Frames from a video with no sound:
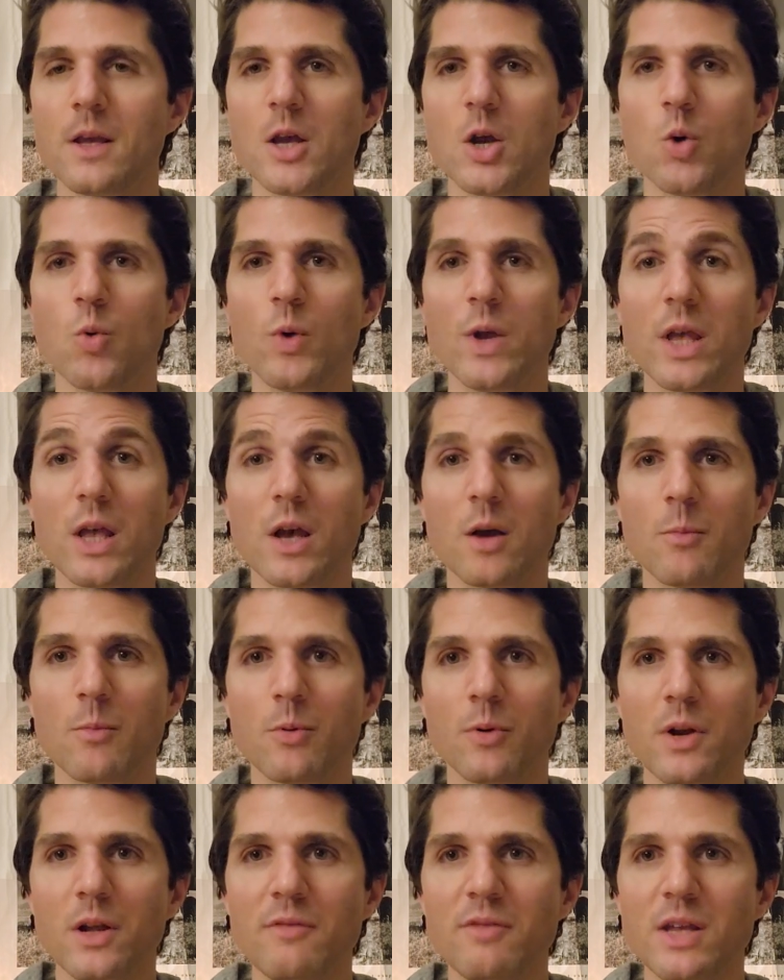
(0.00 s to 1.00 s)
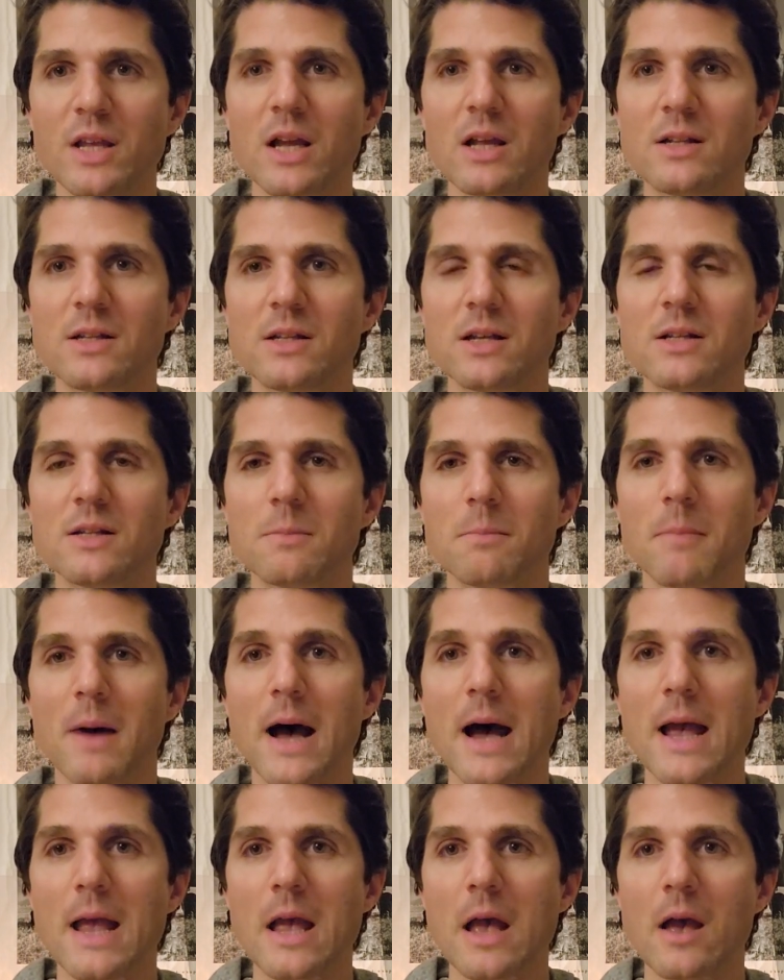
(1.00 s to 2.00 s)
We abbreviate it
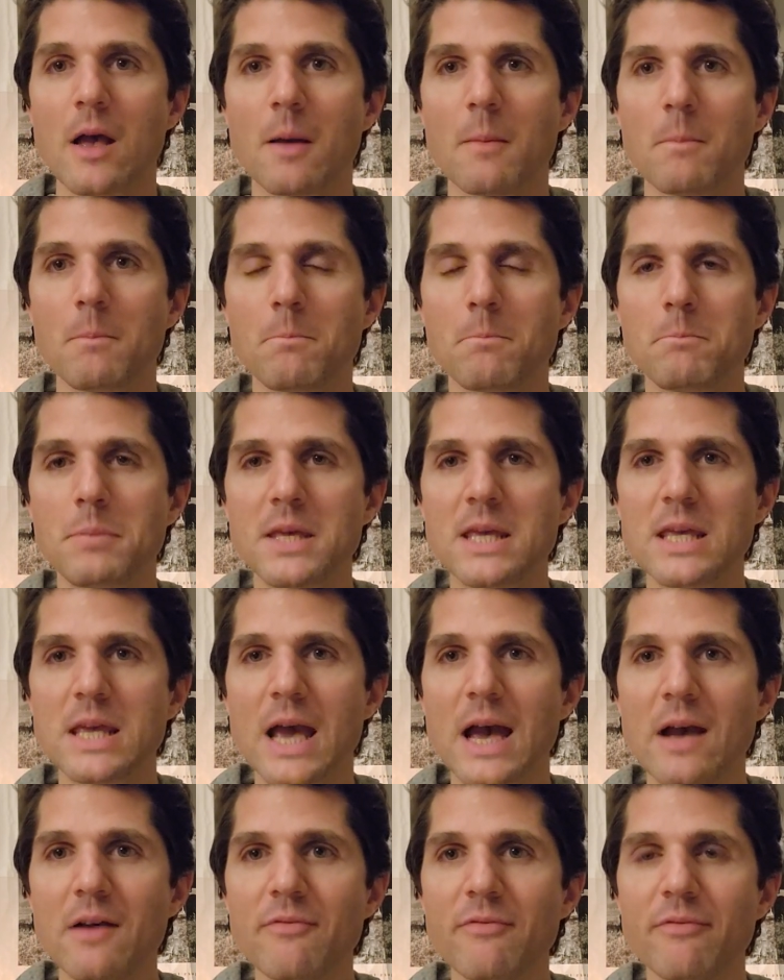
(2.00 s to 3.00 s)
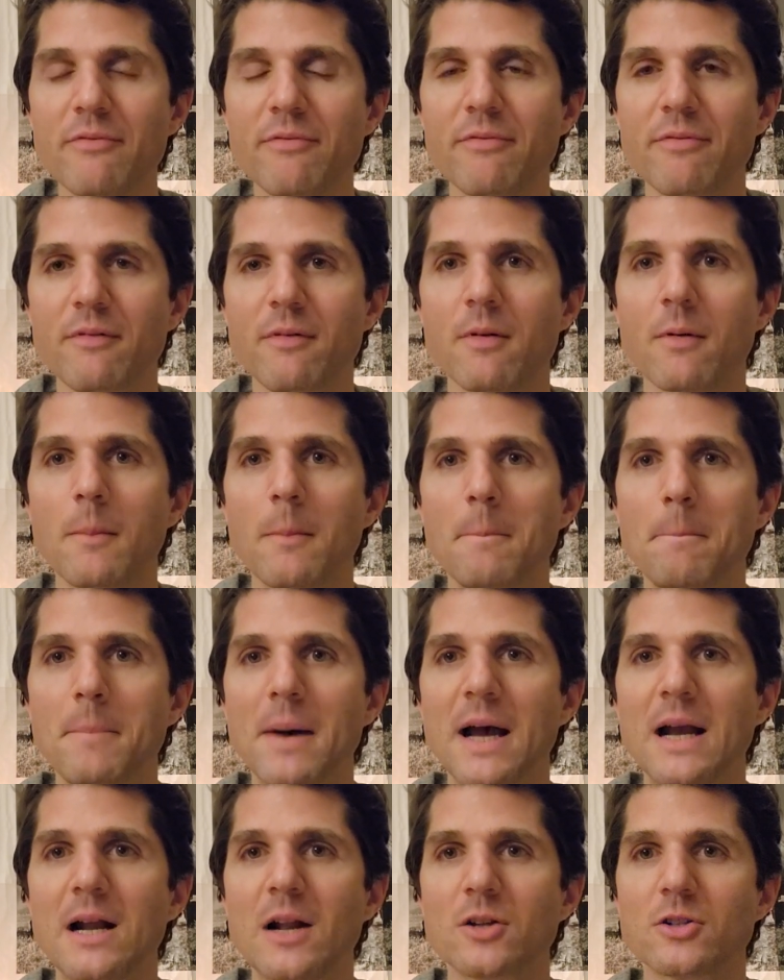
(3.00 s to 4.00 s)
by PF,
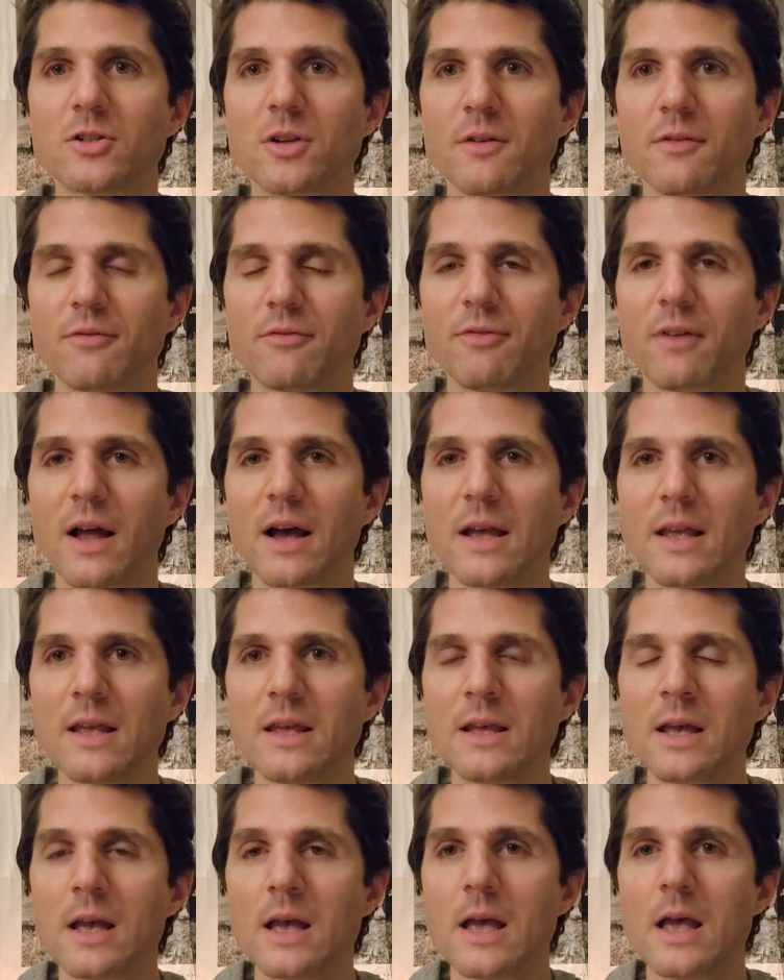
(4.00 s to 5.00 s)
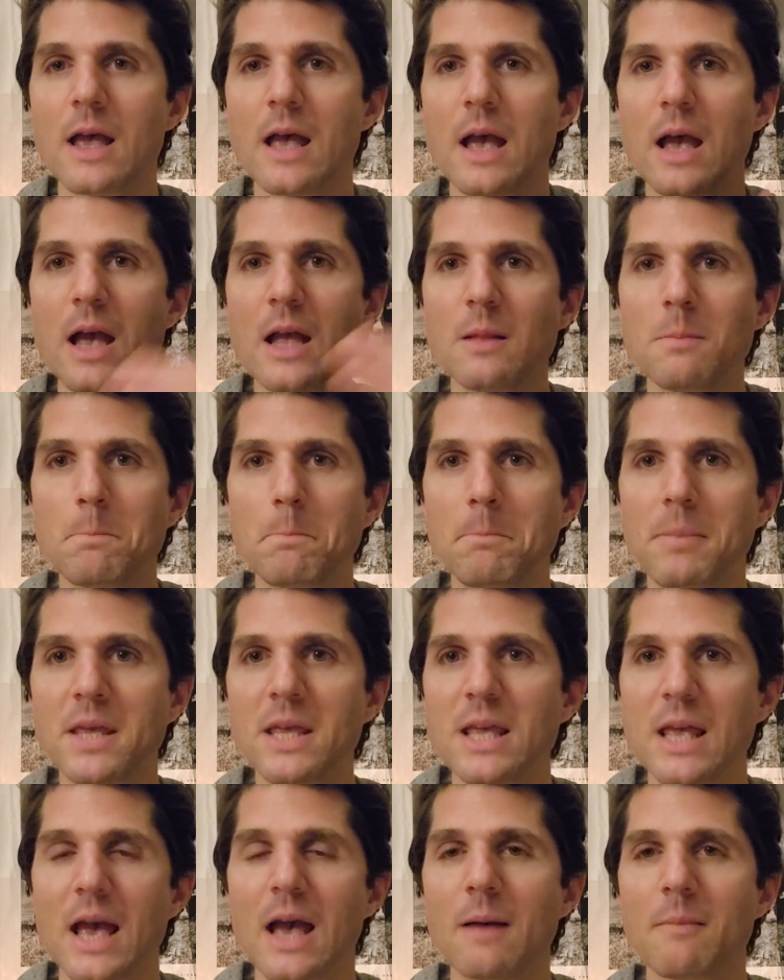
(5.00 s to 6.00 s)
pilot flying, and
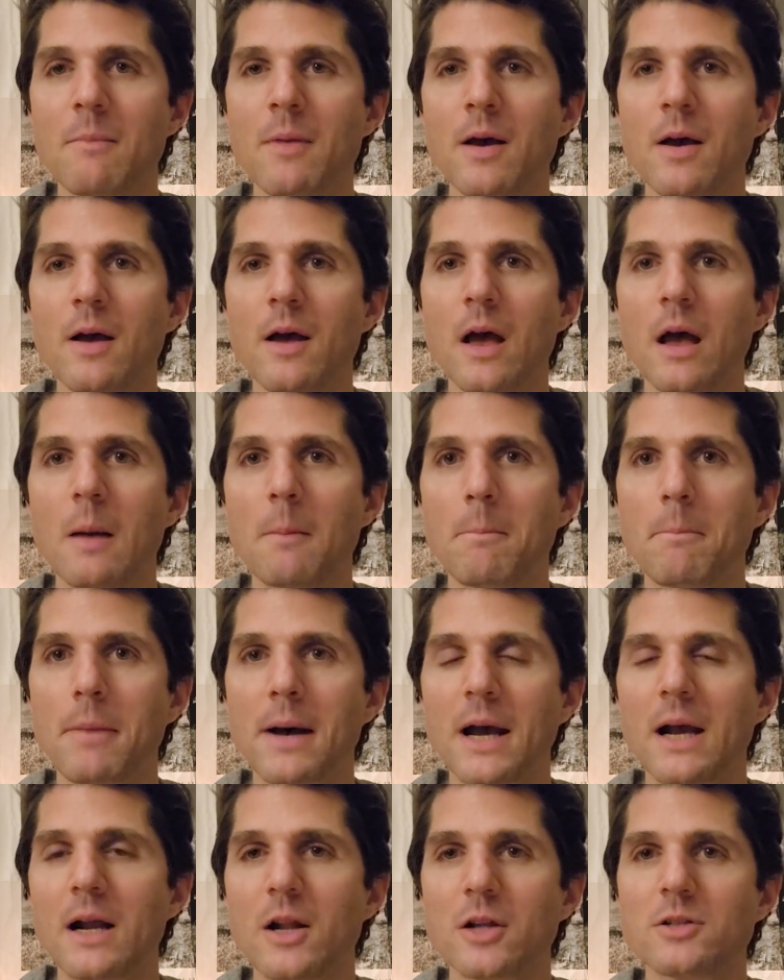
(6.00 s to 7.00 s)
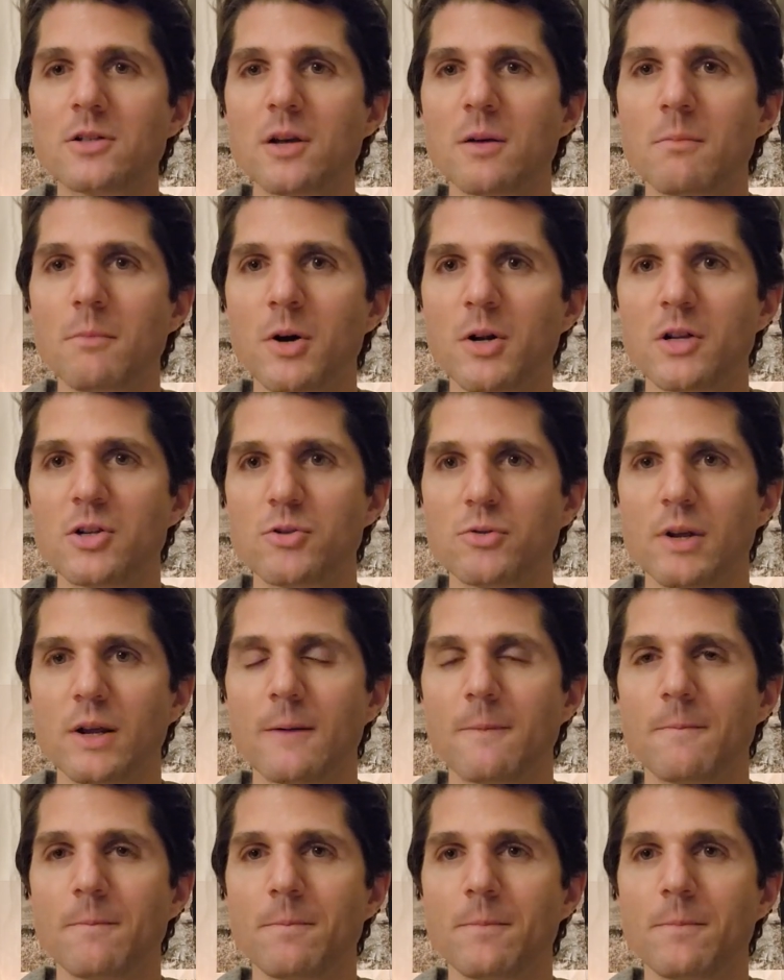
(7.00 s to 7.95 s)
PM, pilot monitoring.